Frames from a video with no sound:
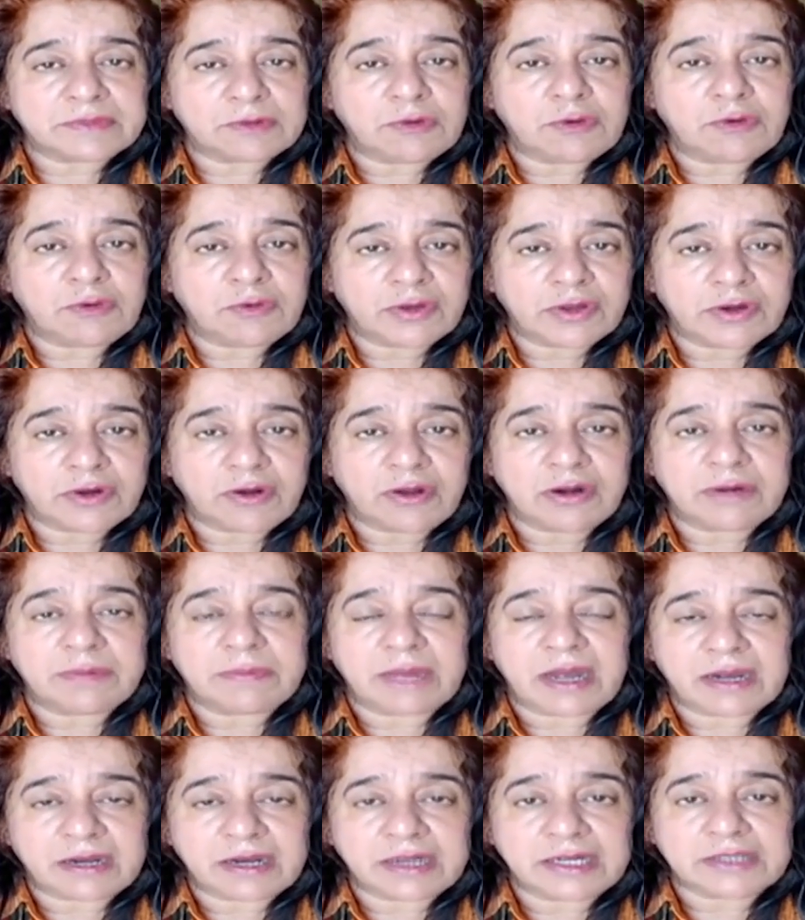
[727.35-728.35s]
overall
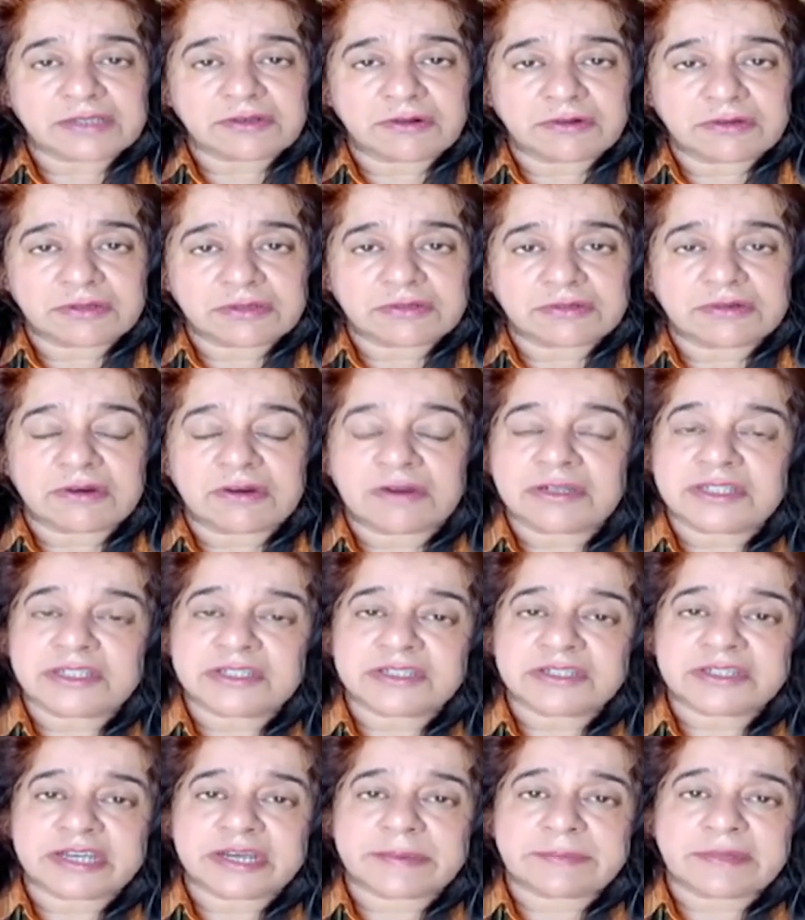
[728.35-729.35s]
markets also, not
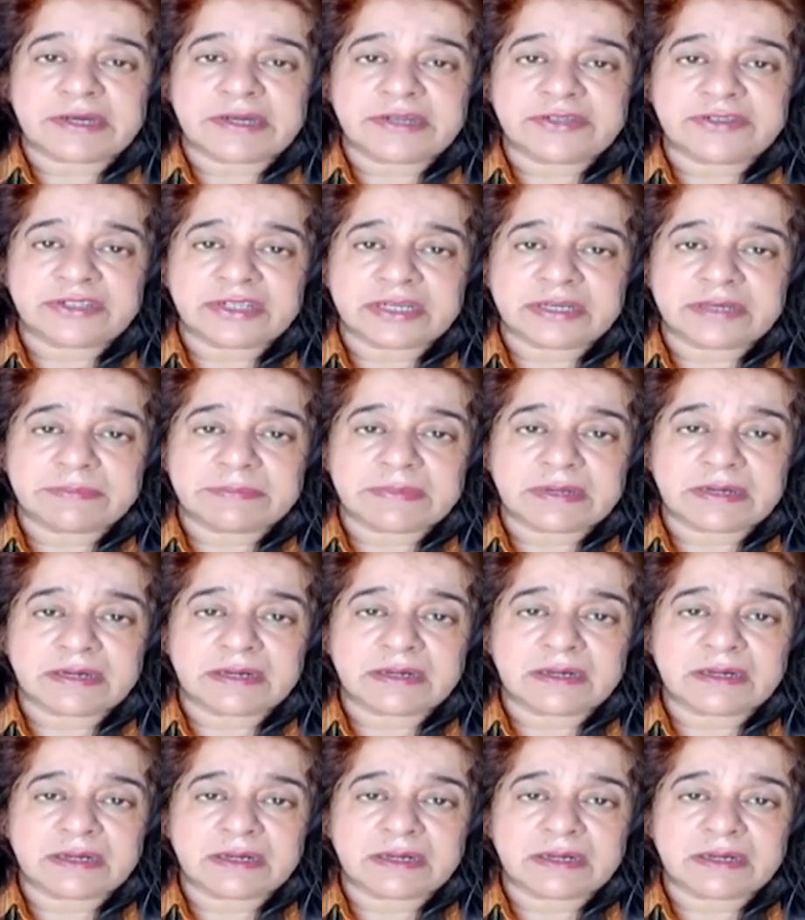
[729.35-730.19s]
just emerging. But